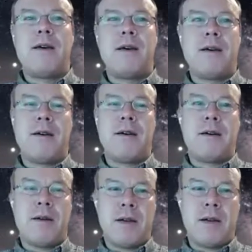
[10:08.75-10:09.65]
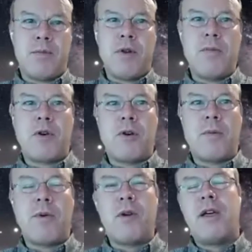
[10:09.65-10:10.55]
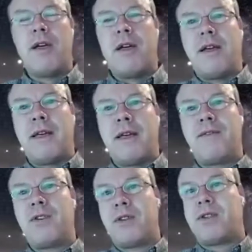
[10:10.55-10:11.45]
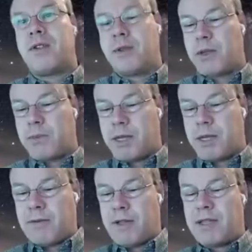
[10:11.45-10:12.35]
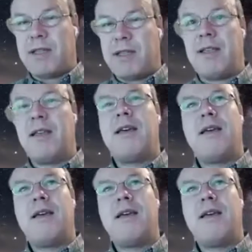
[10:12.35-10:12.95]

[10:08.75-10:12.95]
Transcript: and polymer couple gives us the specificity